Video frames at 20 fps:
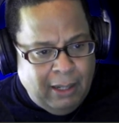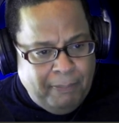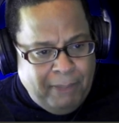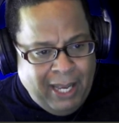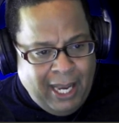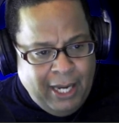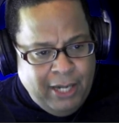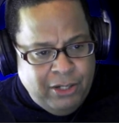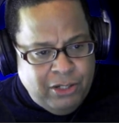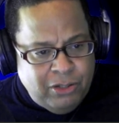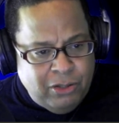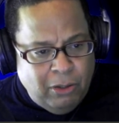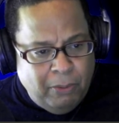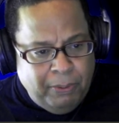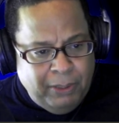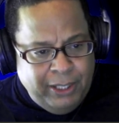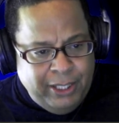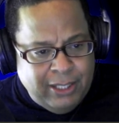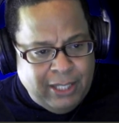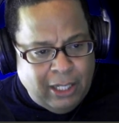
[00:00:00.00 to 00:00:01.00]
page, so
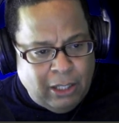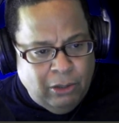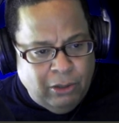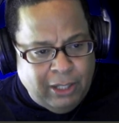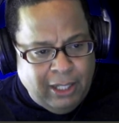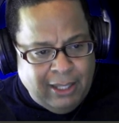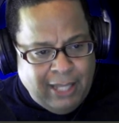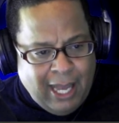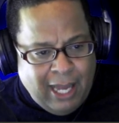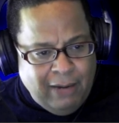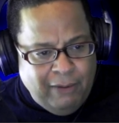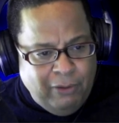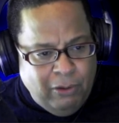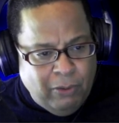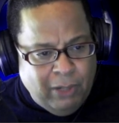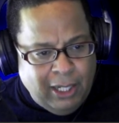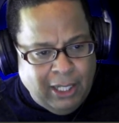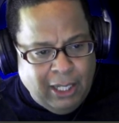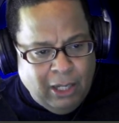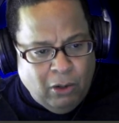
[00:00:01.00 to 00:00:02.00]
please take a look at that if you
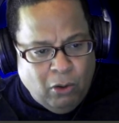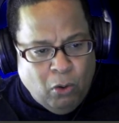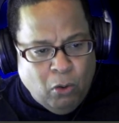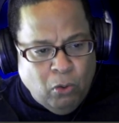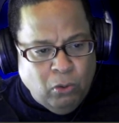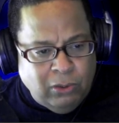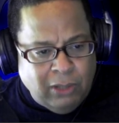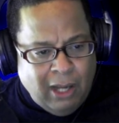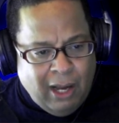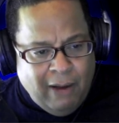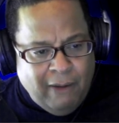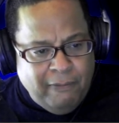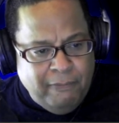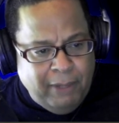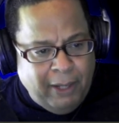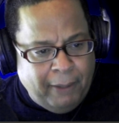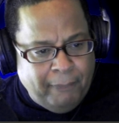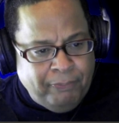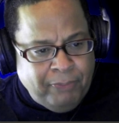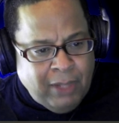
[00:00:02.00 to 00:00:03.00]
want to get a hold of
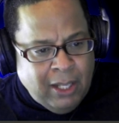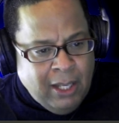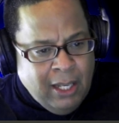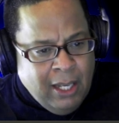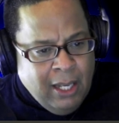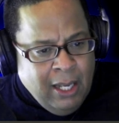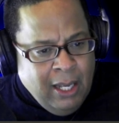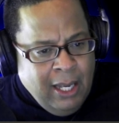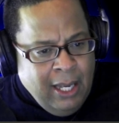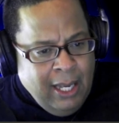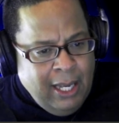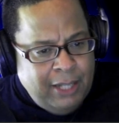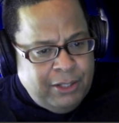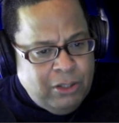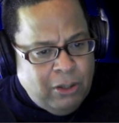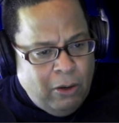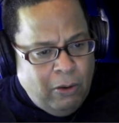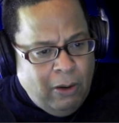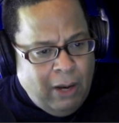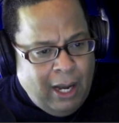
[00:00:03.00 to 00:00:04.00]
me. And
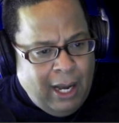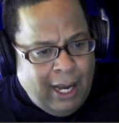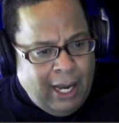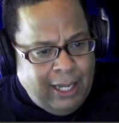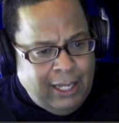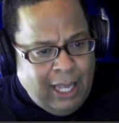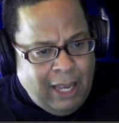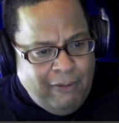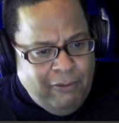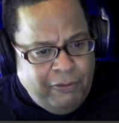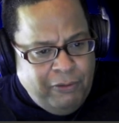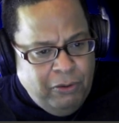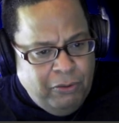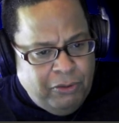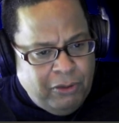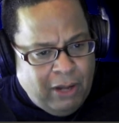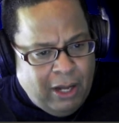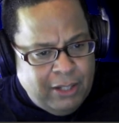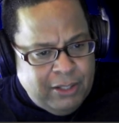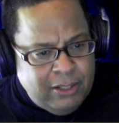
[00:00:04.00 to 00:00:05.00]
so I gave a few
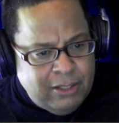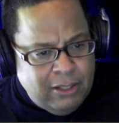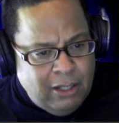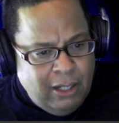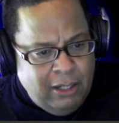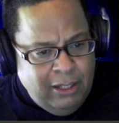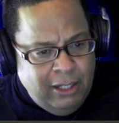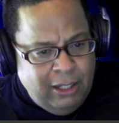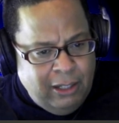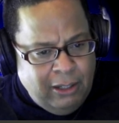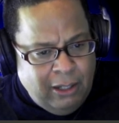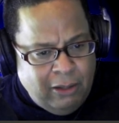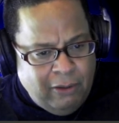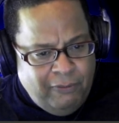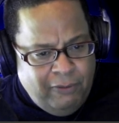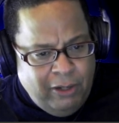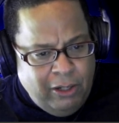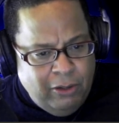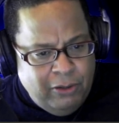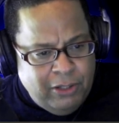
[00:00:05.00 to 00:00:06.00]
thoughts in another
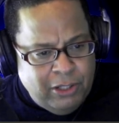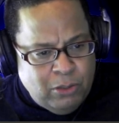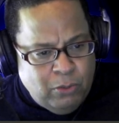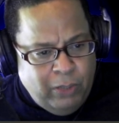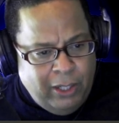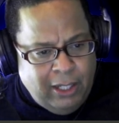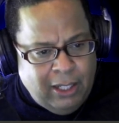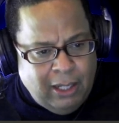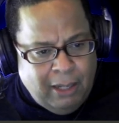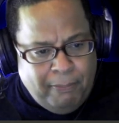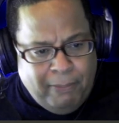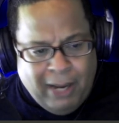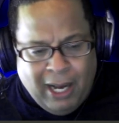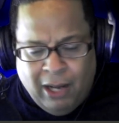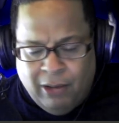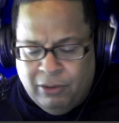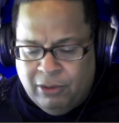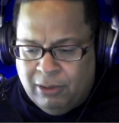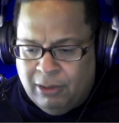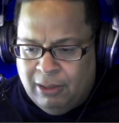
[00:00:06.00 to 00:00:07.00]
video this week
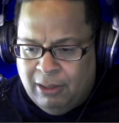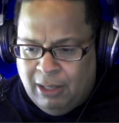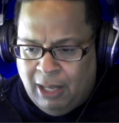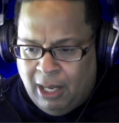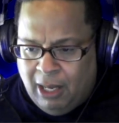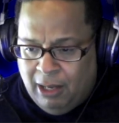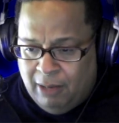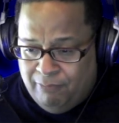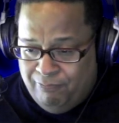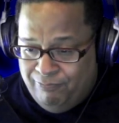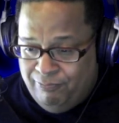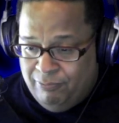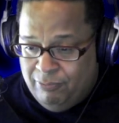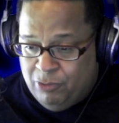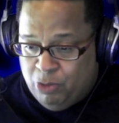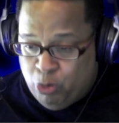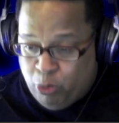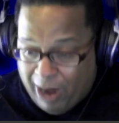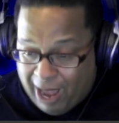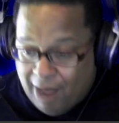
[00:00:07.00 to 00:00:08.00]
about
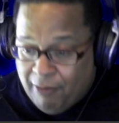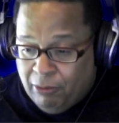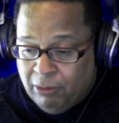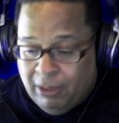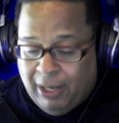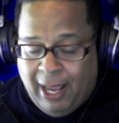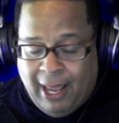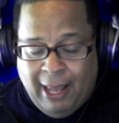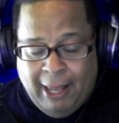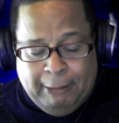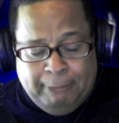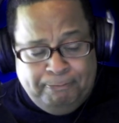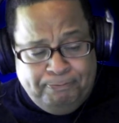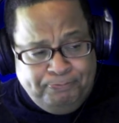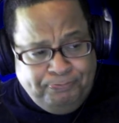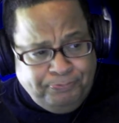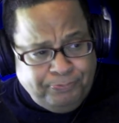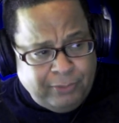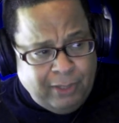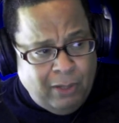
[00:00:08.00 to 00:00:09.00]
travel
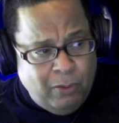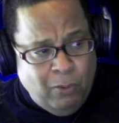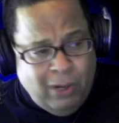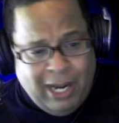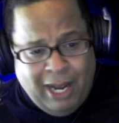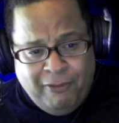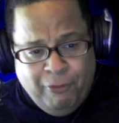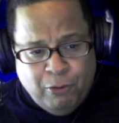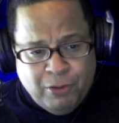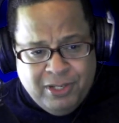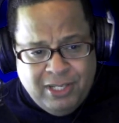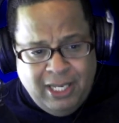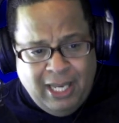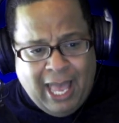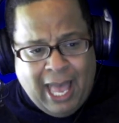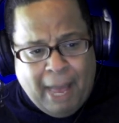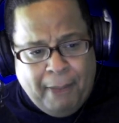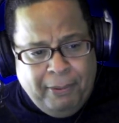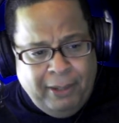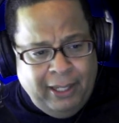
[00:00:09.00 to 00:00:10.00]
and what I foresee
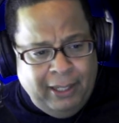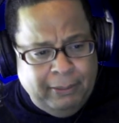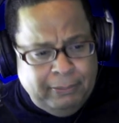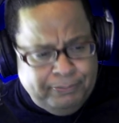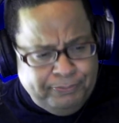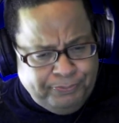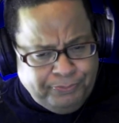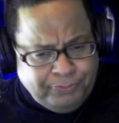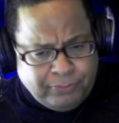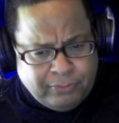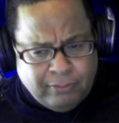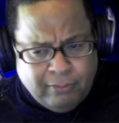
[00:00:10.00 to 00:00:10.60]
happening